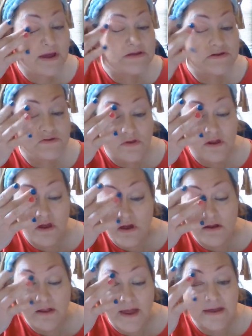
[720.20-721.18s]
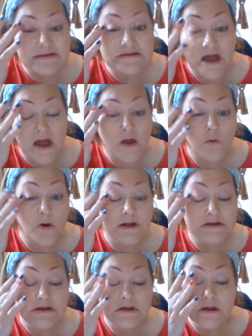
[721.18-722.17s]
too long last night
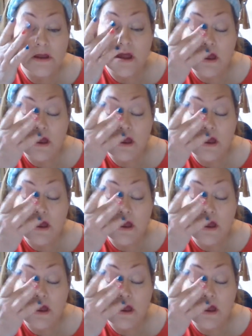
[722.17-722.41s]
watching